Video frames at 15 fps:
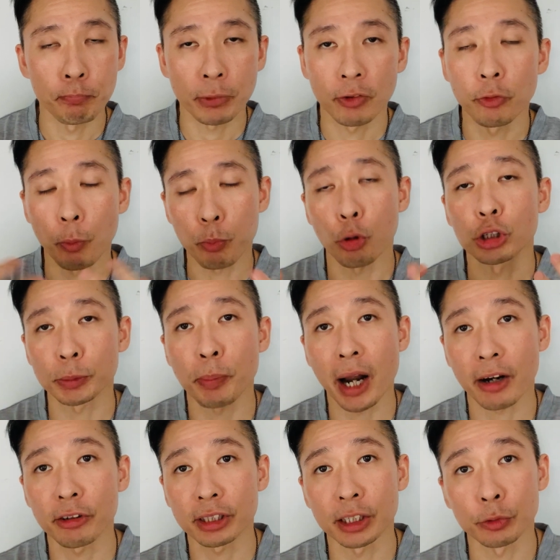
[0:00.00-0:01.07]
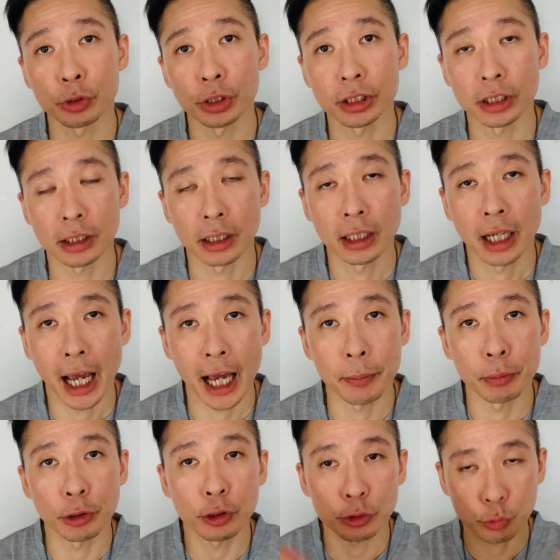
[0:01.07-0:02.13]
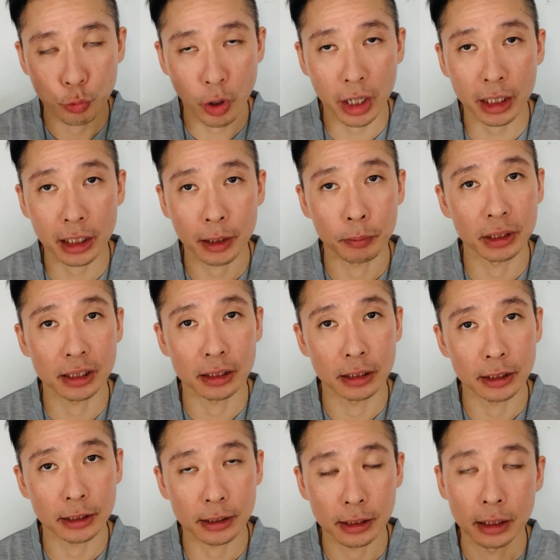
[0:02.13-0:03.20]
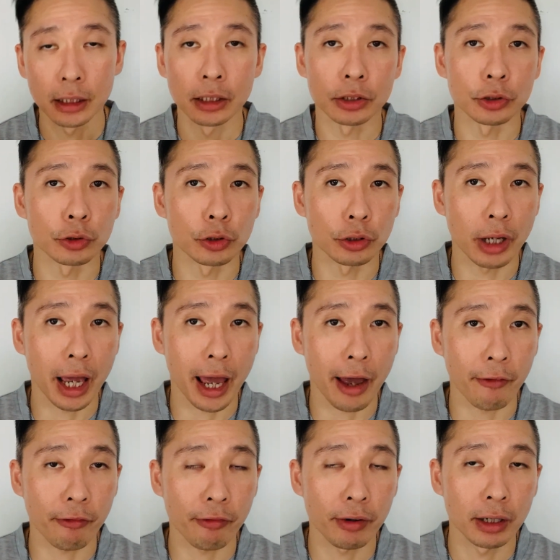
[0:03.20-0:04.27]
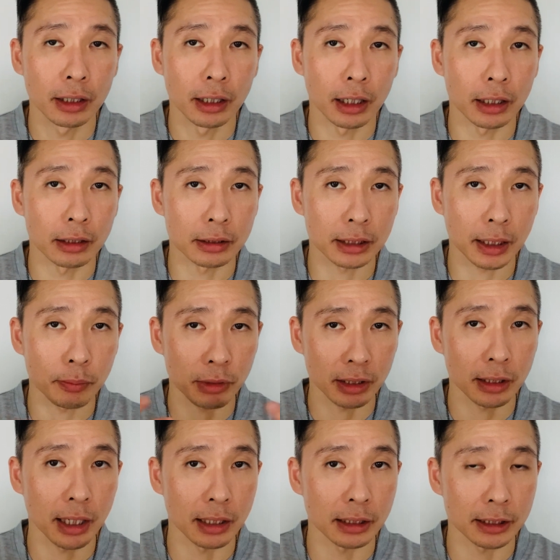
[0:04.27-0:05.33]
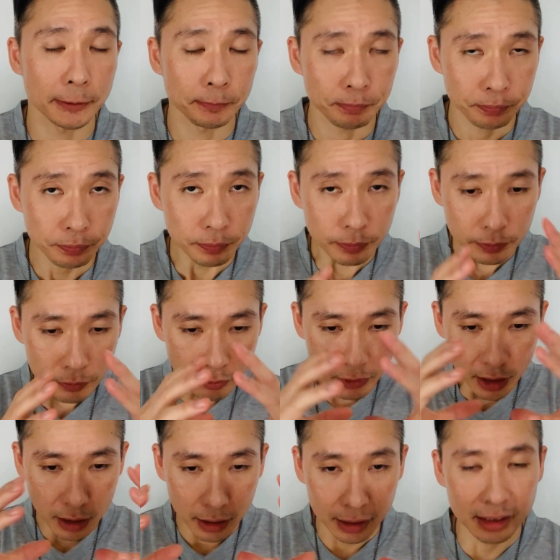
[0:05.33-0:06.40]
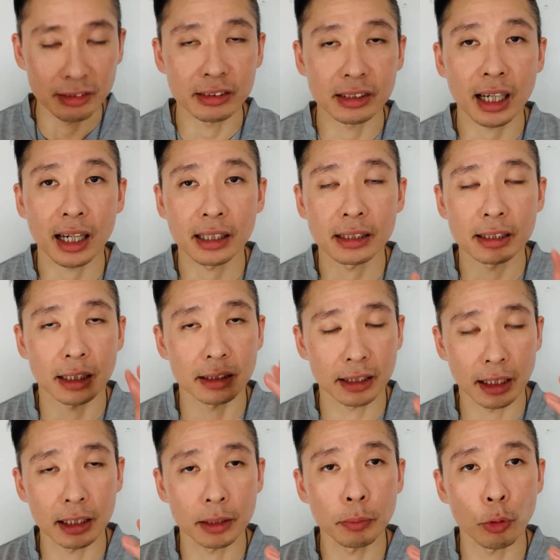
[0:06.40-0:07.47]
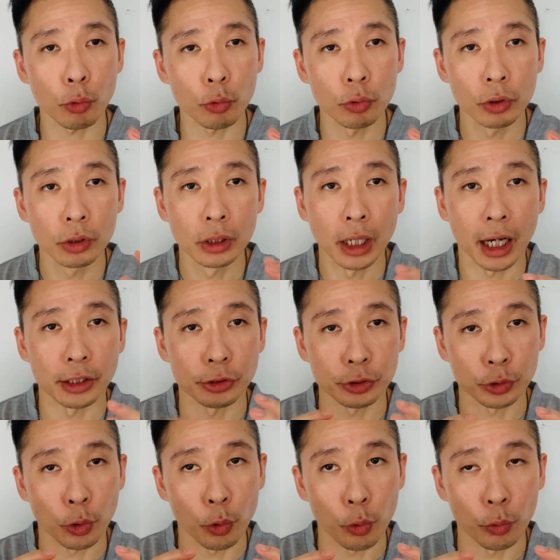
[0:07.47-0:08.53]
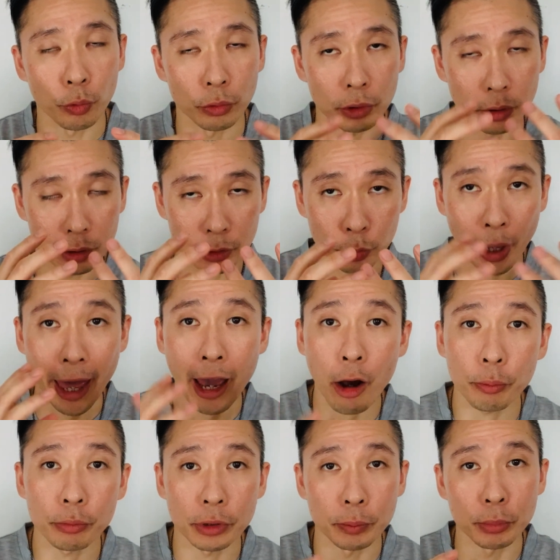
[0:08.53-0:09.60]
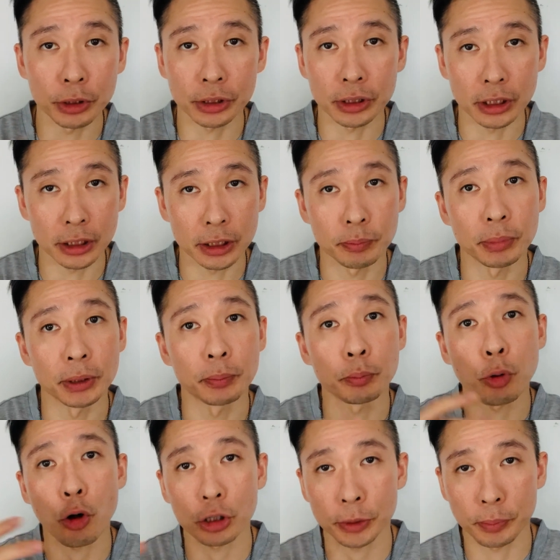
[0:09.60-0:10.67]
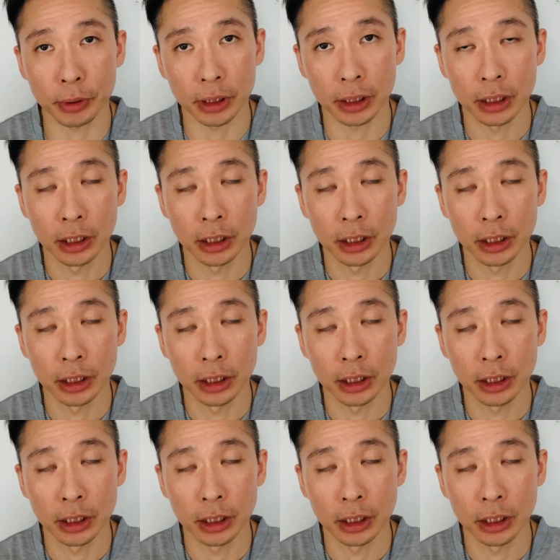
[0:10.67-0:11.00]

for prosperity reason, and because running a business, you got to have something that is designed sustainable, and so to help the business be prosper.